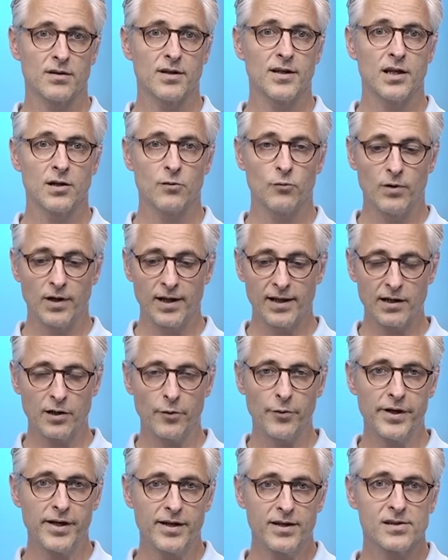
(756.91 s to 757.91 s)
It
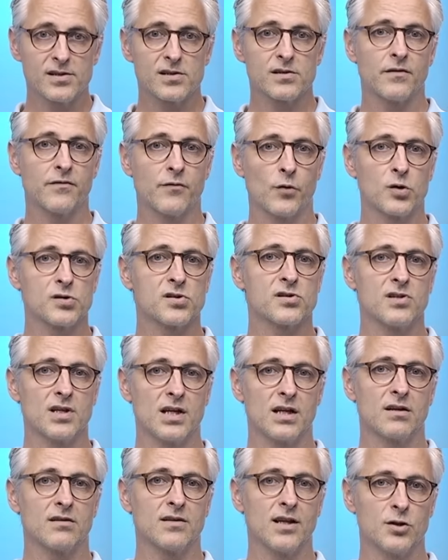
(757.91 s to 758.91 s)
literally is the first
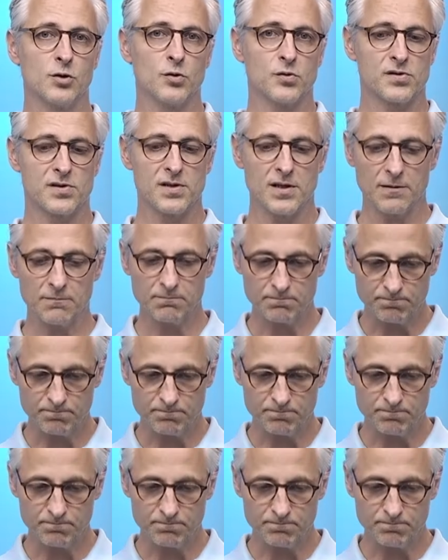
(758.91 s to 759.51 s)
thing that you see.